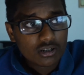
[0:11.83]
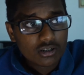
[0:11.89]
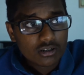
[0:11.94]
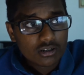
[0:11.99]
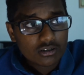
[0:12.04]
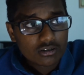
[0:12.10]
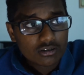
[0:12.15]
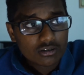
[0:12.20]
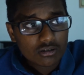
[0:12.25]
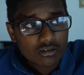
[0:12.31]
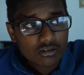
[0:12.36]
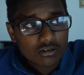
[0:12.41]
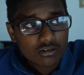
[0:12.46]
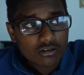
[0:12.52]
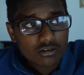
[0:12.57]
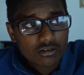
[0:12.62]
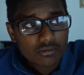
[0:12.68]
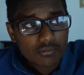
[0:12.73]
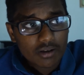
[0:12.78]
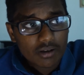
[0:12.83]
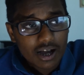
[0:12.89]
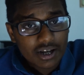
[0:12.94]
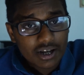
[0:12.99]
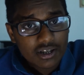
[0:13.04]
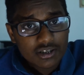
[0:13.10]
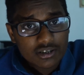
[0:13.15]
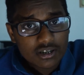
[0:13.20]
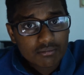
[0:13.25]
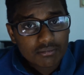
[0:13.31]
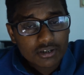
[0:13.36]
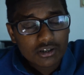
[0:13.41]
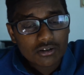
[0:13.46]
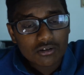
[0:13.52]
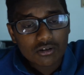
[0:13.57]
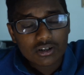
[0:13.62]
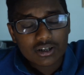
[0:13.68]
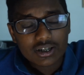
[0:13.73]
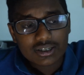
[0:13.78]
So I did something
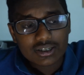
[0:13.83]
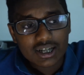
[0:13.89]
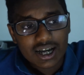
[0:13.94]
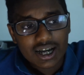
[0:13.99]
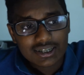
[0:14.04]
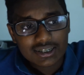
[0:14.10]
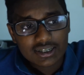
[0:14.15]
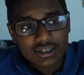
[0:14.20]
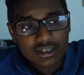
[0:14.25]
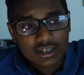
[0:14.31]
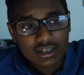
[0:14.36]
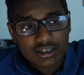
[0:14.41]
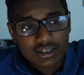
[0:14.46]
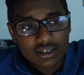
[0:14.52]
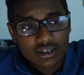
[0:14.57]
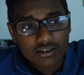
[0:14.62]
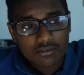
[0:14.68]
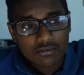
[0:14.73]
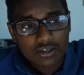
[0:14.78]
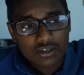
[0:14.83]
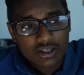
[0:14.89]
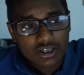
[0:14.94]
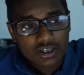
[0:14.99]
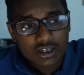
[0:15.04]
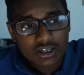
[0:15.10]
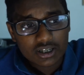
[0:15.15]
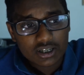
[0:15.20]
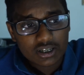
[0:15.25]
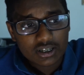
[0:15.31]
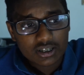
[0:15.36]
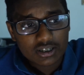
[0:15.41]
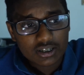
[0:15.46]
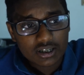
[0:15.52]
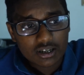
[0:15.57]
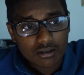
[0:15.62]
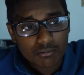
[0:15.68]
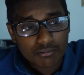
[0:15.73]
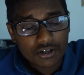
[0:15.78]
called as IGCSE, which is
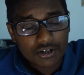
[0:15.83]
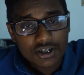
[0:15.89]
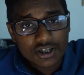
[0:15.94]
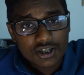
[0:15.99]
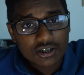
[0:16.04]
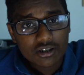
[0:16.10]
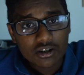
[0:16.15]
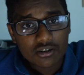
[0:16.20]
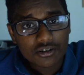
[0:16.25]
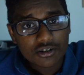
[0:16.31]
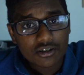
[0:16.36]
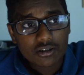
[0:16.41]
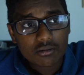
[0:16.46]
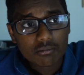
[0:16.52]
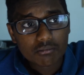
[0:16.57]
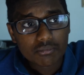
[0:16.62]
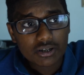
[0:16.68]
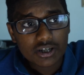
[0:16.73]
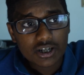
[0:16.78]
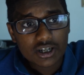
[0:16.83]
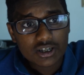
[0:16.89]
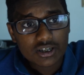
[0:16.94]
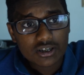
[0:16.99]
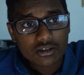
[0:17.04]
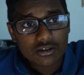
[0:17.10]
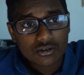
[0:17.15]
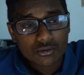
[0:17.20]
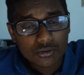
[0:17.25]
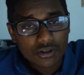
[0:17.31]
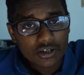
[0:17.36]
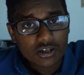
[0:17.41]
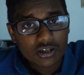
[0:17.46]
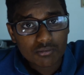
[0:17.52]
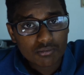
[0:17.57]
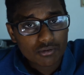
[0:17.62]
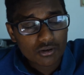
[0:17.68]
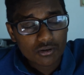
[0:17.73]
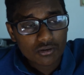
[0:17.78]
a British curriculum based 2-year
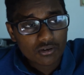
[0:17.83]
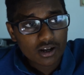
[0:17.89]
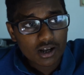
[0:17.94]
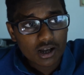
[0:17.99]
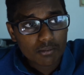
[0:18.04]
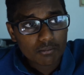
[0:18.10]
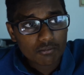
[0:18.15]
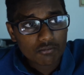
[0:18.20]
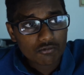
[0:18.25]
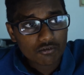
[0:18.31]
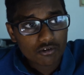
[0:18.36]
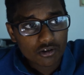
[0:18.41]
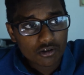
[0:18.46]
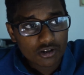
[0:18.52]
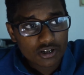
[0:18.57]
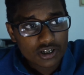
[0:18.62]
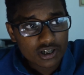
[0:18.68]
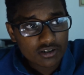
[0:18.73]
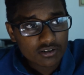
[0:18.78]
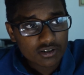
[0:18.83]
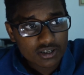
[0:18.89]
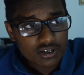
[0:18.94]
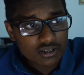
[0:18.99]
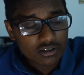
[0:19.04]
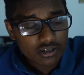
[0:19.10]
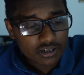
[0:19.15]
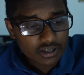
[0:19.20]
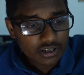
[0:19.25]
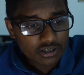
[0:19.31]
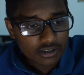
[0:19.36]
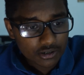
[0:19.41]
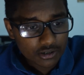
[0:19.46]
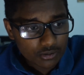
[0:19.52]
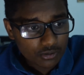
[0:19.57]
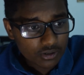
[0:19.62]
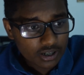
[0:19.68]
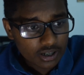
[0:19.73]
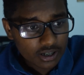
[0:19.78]
program for children studying in the
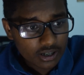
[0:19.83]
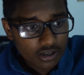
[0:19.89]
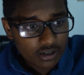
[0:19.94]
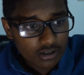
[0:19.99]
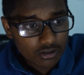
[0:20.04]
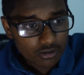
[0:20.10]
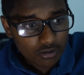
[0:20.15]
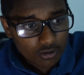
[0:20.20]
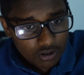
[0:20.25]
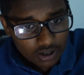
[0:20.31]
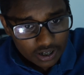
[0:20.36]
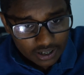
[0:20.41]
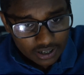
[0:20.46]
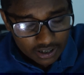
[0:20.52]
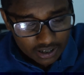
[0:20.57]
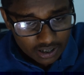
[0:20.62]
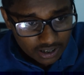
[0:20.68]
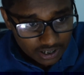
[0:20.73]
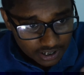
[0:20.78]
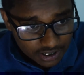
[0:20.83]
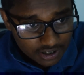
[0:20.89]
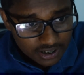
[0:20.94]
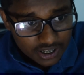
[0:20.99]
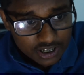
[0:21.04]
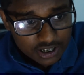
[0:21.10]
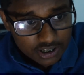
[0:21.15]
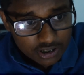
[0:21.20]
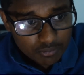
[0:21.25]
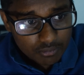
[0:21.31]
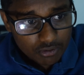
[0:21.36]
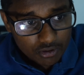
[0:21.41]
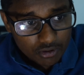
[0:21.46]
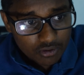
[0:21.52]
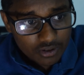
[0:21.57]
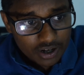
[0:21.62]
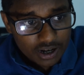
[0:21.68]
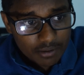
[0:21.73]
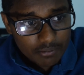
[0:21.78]
UK, or like an international
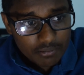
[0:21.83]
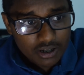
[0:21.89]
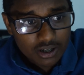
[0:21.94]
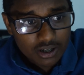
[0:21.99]
program,